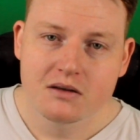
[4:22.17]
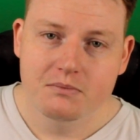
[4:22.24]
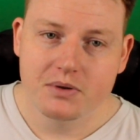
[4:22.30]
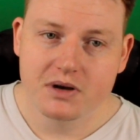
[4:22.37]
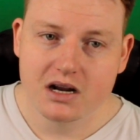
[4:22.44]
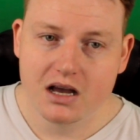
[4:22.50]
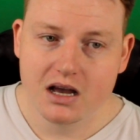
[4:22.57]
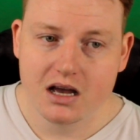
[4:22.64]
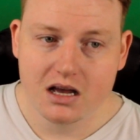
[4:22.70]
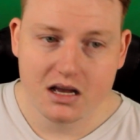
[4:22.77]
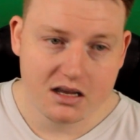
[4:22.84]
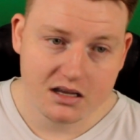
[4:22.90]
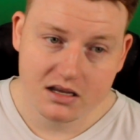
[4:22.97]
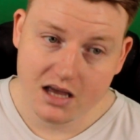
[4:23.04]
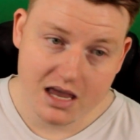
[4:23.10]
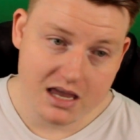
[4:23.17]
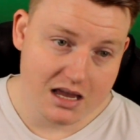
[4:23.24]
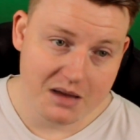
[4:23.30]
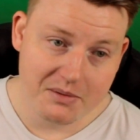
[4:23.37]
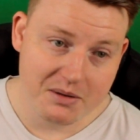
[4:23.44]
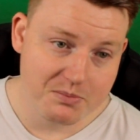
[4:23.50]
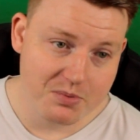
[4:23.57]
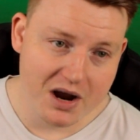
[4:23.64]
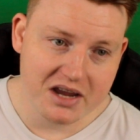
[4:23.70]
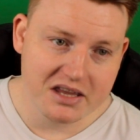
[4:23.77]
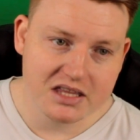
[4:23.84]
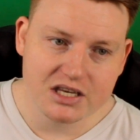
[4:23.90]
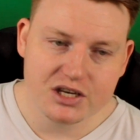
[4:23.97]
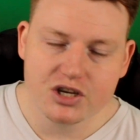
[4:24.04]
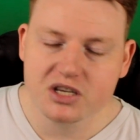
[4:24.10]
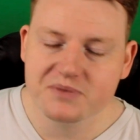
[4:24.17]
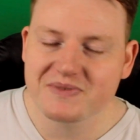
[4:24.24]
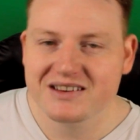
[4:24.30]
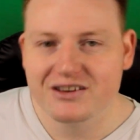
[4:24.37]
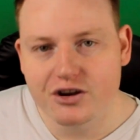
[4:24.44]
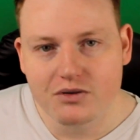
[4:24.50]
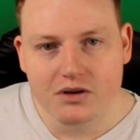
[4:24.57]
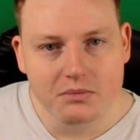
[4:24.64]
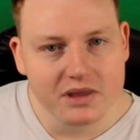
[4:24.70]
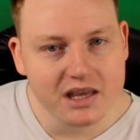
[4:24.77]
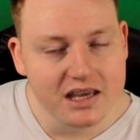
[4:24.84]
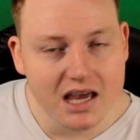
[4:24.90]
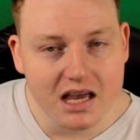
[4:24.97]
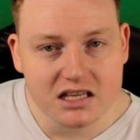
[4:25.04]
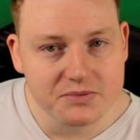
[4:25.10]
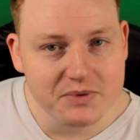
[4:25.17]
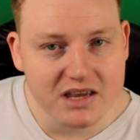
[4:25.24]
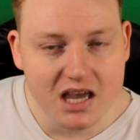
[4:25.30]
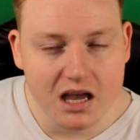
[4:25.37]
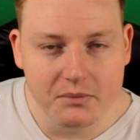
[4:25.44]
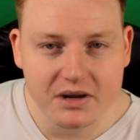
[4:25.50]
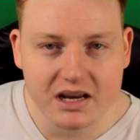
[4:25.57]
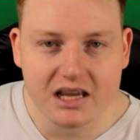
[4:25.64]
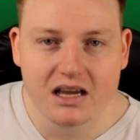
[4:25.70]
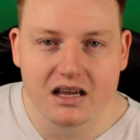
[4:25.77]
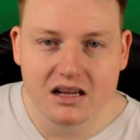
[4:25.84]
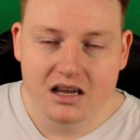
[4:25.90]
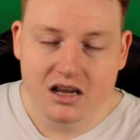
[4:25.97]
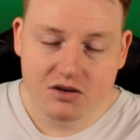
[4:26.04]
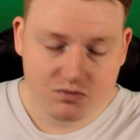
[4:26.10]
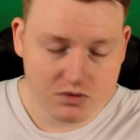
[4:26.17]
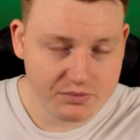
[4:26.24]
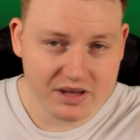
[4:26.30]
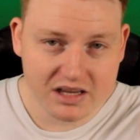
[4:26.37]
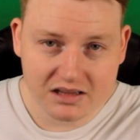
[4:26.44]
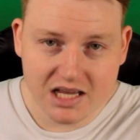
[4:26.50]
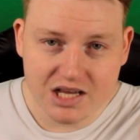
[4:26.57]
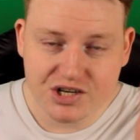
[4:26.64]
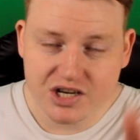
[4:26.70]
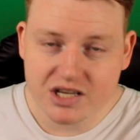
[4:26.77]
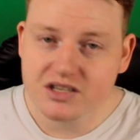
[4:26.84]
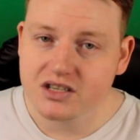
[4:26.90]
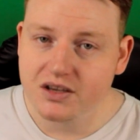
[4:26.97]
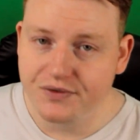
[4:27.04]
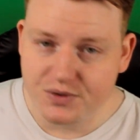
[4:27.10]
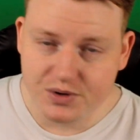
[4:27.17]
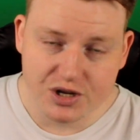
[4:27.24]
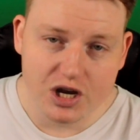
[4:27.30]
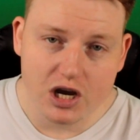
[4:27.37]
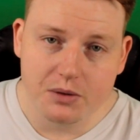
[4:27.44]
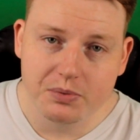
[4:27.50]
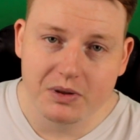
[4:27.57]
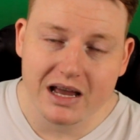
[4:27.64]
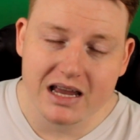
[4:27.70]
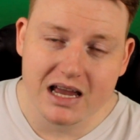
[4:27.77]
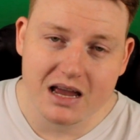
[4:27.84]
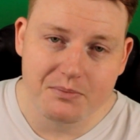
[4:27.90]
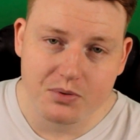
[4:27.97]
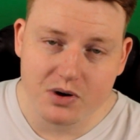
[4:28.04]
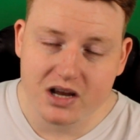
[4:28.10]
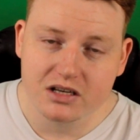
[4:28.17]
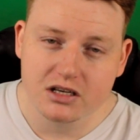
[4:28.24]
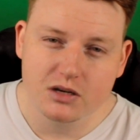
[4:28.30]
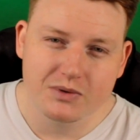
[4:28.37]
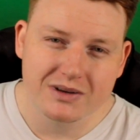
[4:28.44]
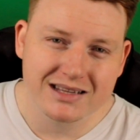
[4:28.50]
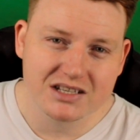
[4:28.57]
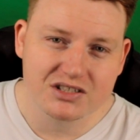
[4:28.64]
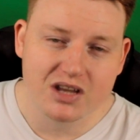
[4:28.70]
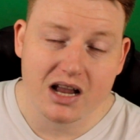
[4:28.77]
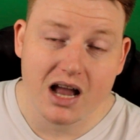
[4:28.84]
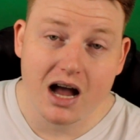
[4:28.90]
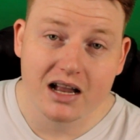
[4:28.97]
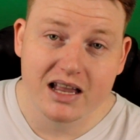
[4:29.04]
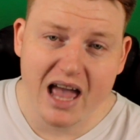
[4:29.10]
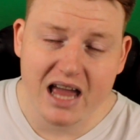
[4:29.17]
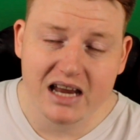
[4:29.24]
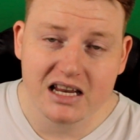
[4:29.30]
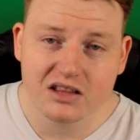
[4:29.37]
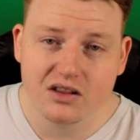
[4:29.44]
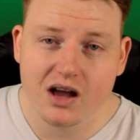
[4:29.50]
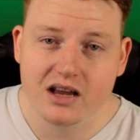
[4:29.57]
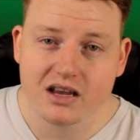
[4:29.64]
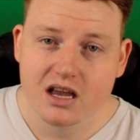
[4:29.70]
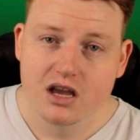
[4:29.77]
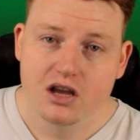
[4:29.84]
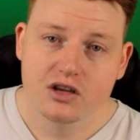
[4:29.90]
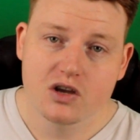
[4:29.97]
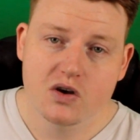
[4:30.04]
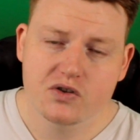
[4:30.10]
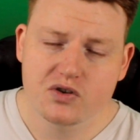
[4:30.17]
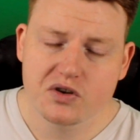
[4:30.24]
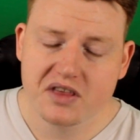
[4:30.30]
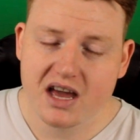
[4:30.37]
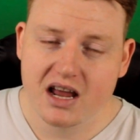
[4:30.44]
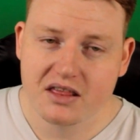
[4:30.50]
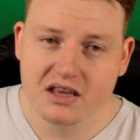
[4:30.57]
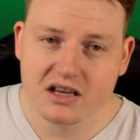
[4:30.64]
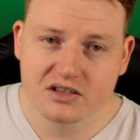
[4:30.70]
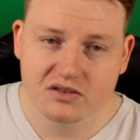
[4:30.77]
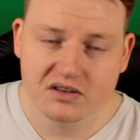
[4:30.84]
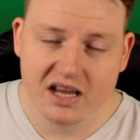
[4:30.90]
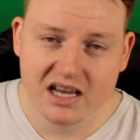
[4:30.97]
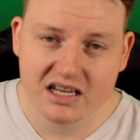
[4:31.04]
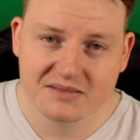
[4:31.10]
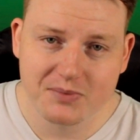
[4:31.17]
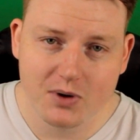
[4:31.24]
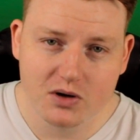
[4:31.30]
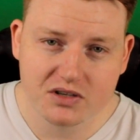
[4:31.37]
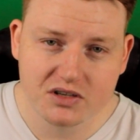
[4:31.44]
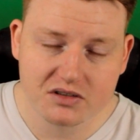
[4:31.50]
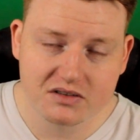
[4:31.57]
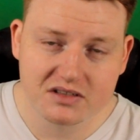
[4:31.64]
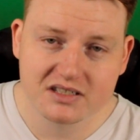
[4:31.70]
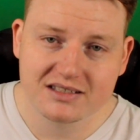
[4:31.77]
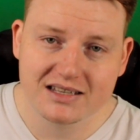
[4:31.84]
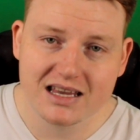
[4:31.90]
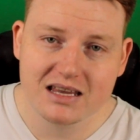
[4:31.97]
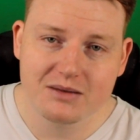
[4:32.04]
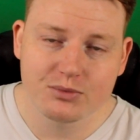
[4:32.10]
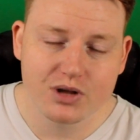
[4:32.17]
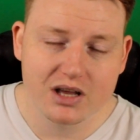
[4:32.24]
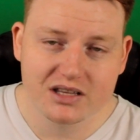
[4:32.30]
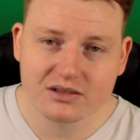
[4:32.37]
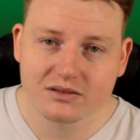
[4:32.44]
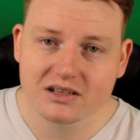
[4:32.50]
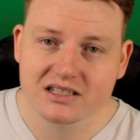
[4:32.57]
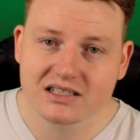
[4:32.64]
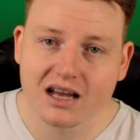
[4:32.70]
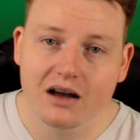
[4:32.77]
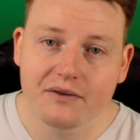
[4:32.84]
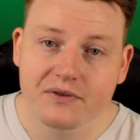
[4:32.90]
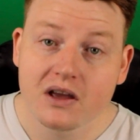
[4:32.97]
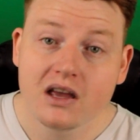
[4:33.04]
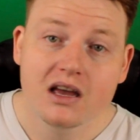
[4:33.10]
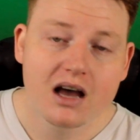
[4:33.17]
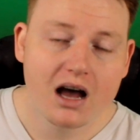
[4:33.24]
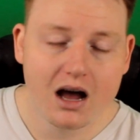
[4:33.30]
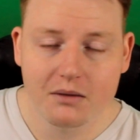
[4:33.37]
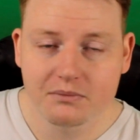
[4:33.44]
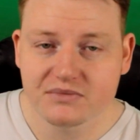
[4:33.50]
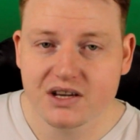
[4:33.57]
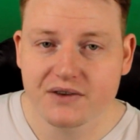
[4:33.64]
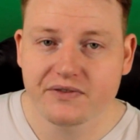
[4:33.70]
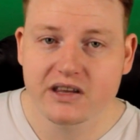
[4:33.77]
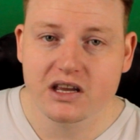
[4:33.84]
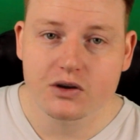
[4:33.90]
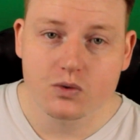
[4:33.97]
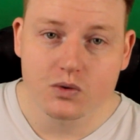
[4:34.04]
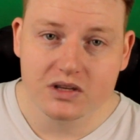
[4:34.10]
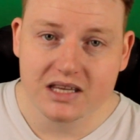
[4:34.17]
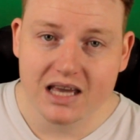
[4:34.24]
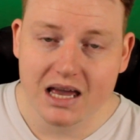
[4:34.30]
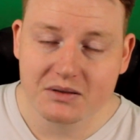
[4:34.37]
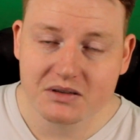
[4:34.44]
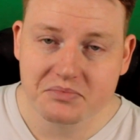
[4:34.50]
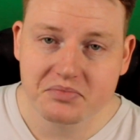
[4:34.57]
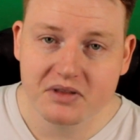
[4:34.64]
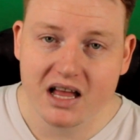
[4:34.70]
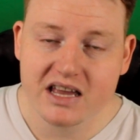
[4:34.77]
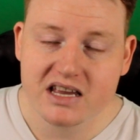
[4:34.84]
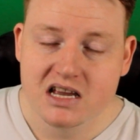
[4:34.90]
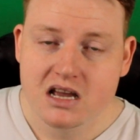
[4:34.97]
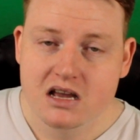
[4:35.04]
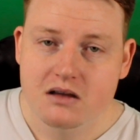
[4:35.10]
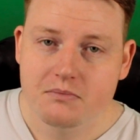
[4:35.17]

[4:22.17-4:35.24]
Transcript: But uh, hey, I've been breaking the news, but no Rugby League games have been coming out. Rugby League Legends, if you want to go and play a brand new one that's like arcadey-like, go and do that. I think it's on Xbox, it's on Steam, all that sort of stuff. Um, definitely a good game to play.